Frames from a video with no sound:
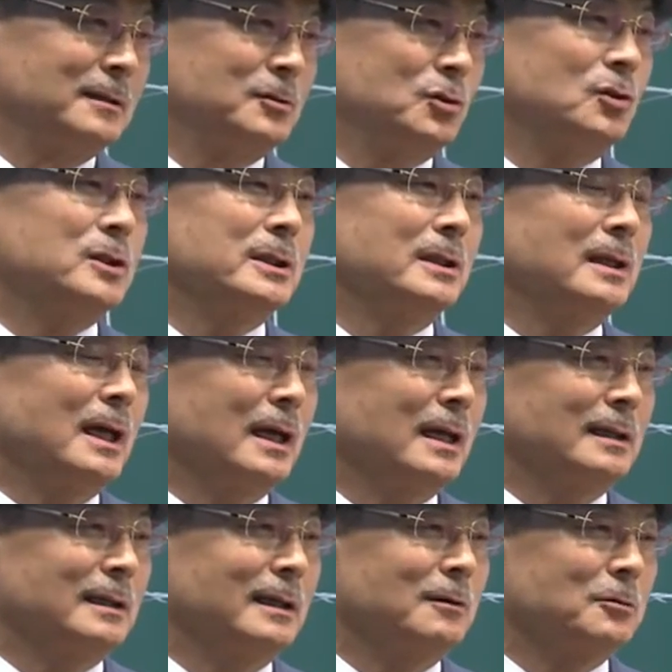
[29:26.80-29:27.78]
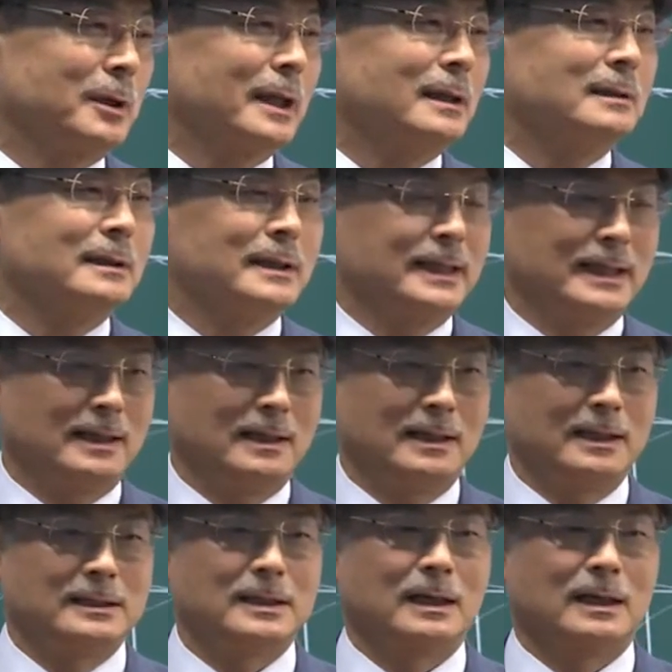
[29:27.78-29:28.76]
in June,
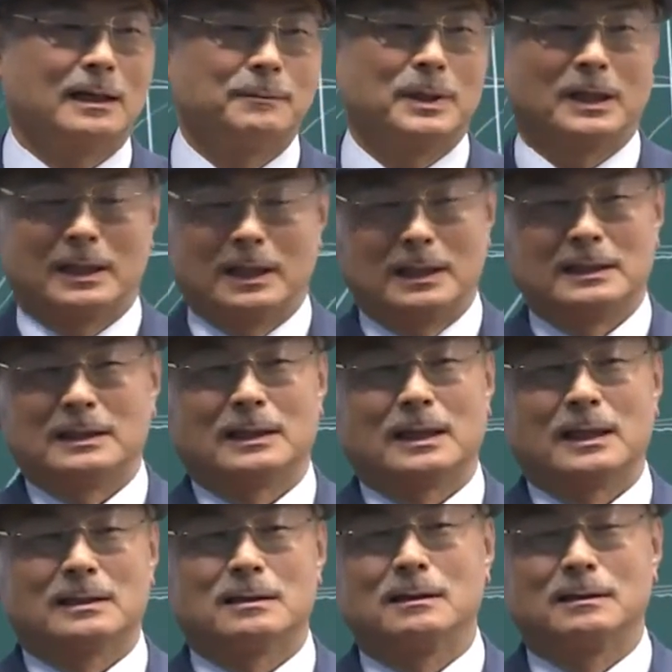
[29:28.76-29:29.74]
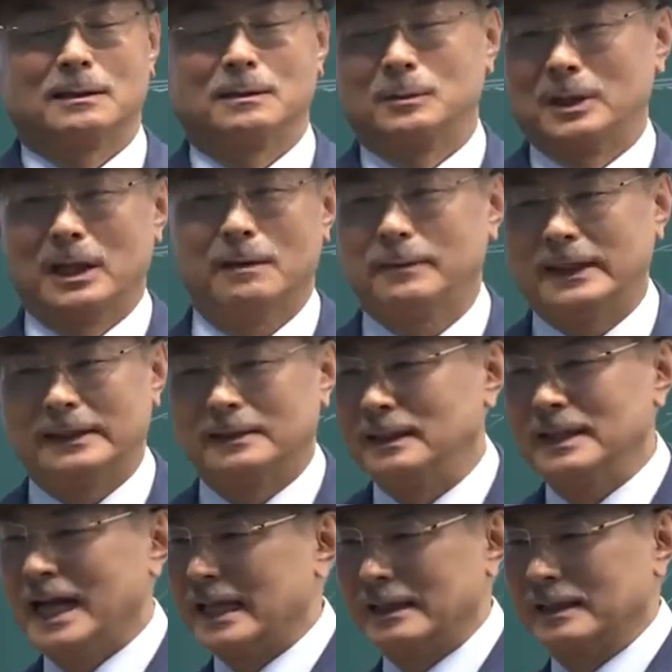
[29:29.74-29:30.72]
but I reviewed the
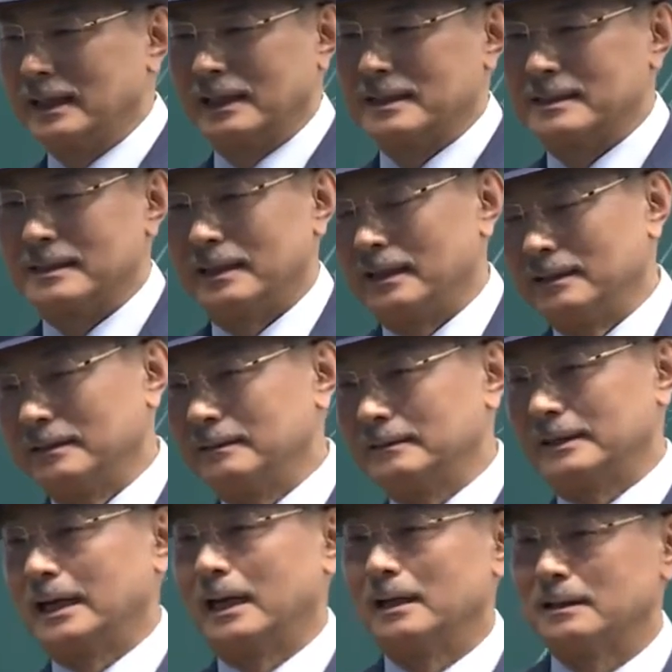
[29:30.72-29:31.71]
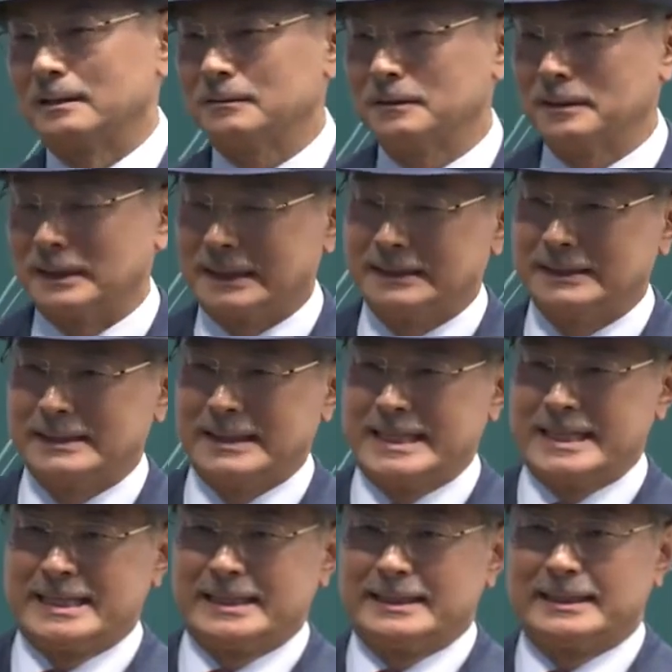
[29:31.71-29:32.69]
product. And
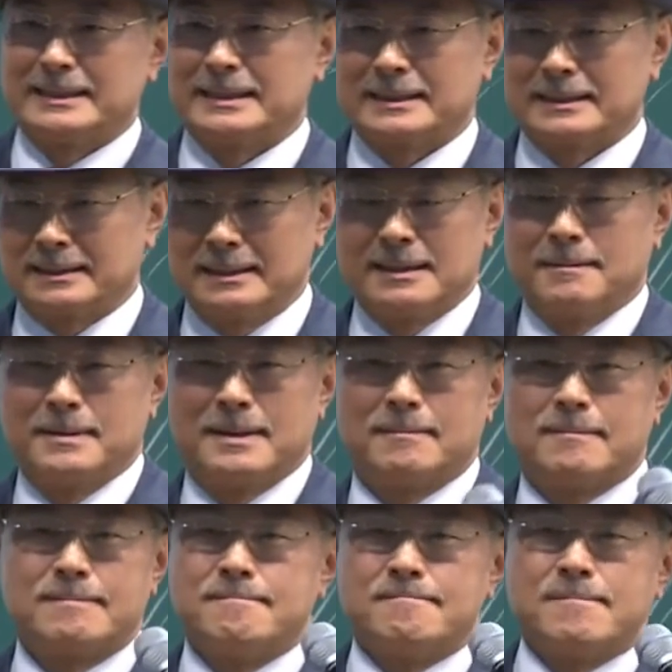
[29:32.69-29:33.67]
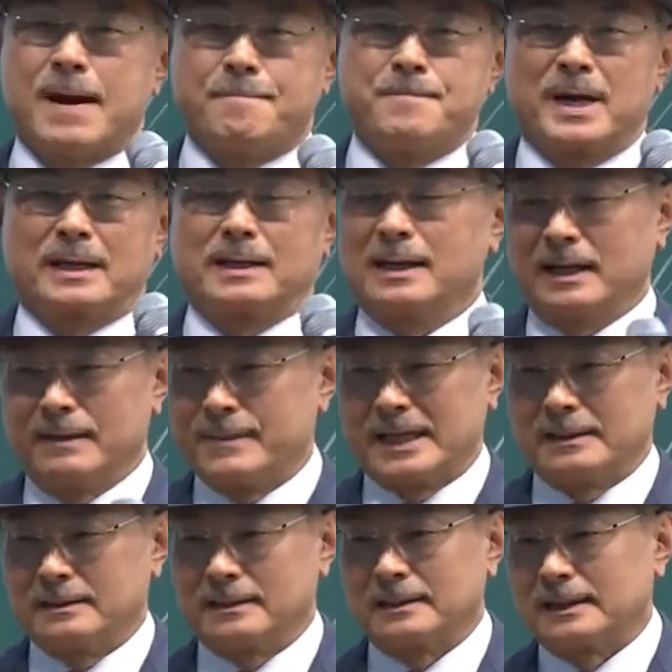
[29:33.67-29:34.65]
I requested that the product be
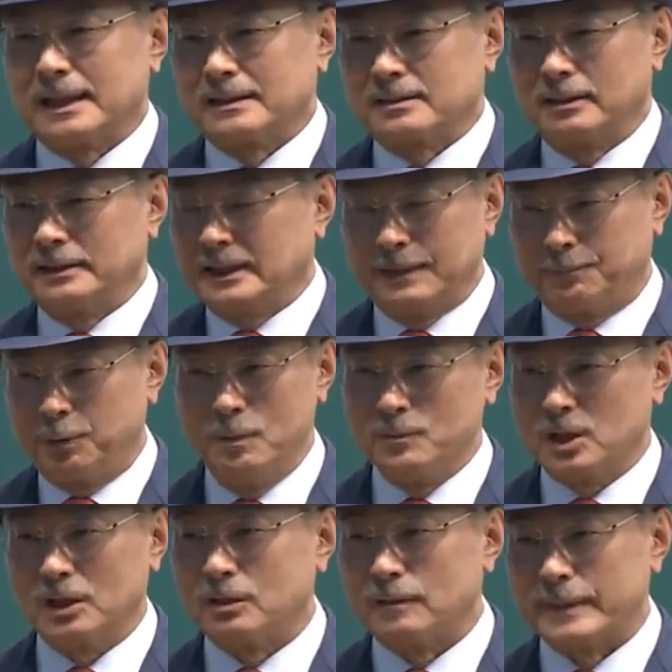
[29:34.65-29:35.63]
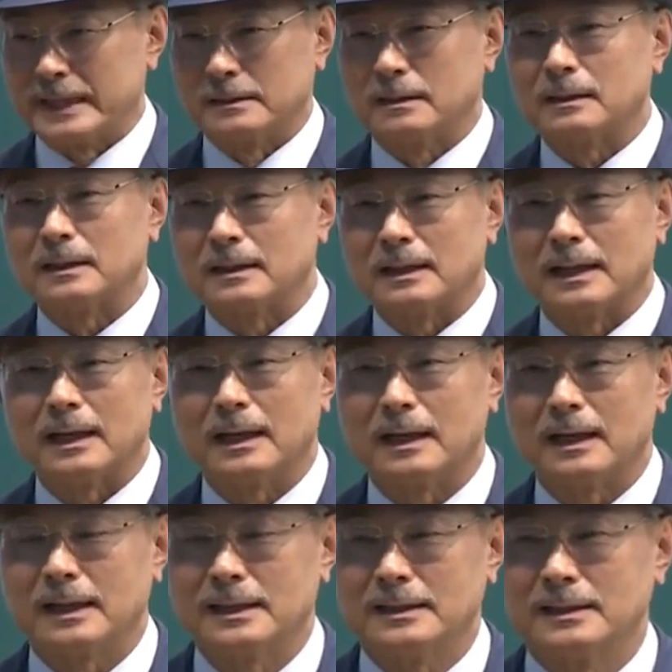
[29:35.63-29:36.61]
made perfect. I told them to make it
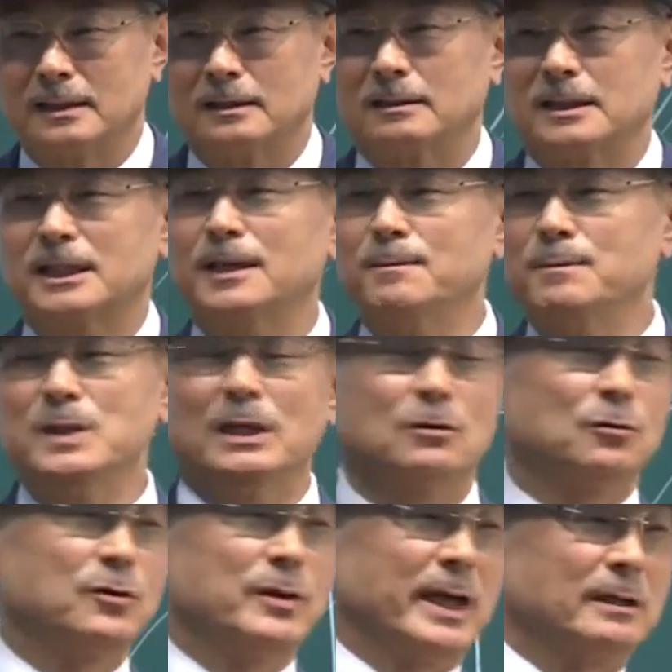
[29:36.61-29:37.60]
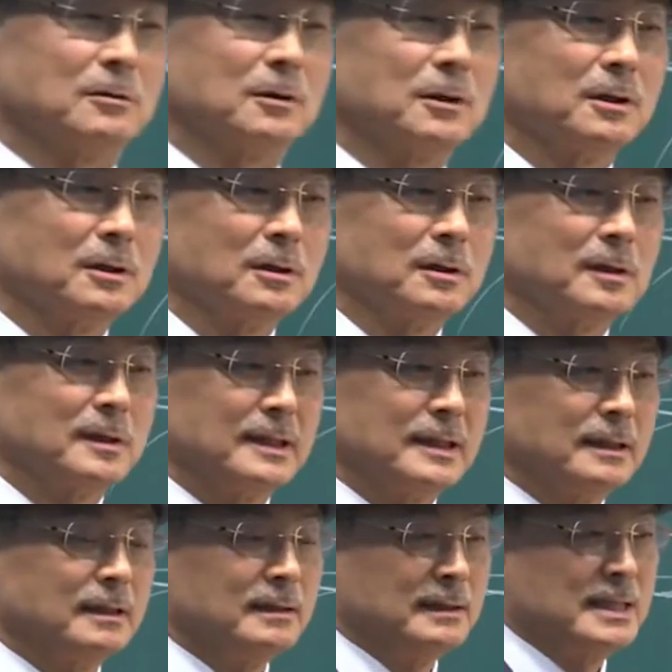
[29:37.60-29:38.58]
into absolute quality. I told them
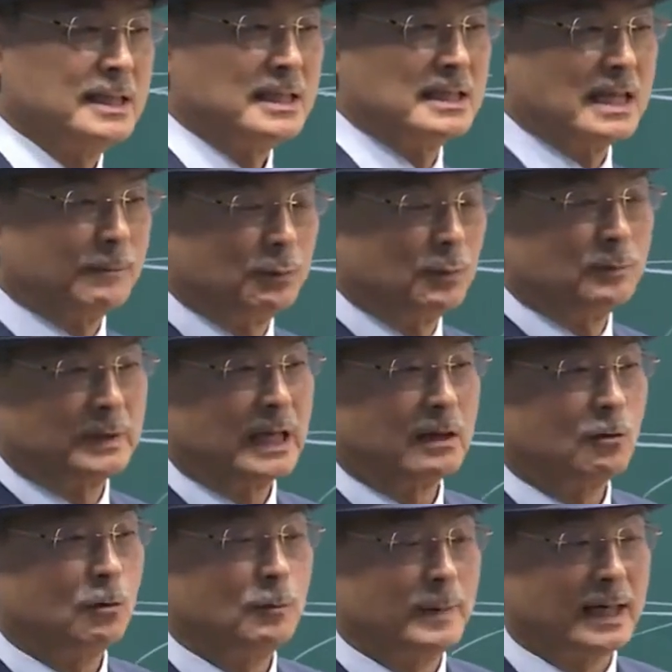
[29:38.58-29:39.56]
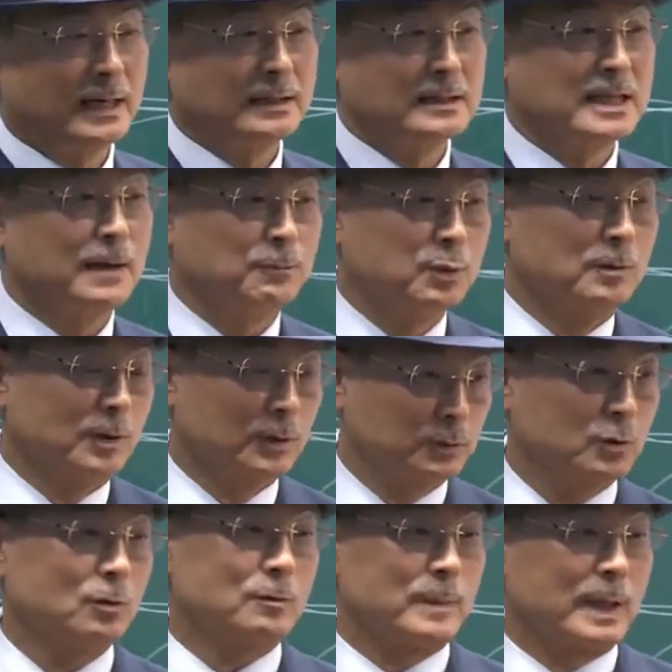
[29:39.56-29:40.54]
to make it into a number one product
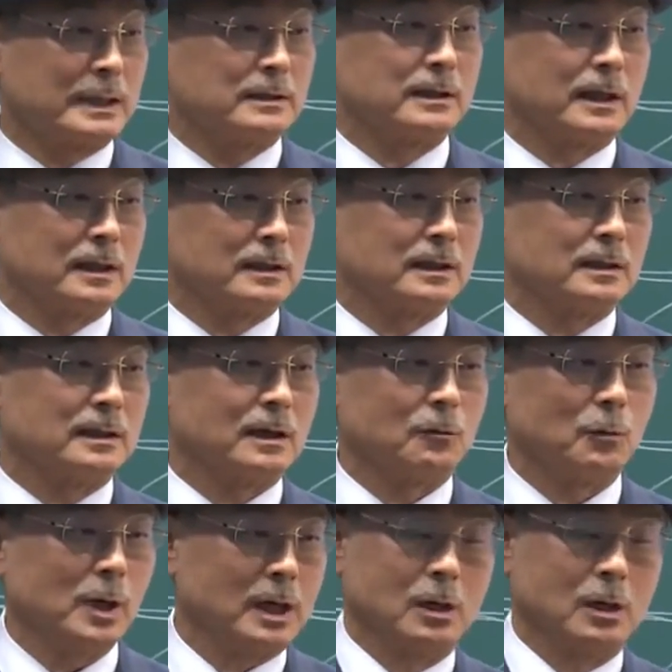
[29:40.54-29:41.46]
even after 10 years,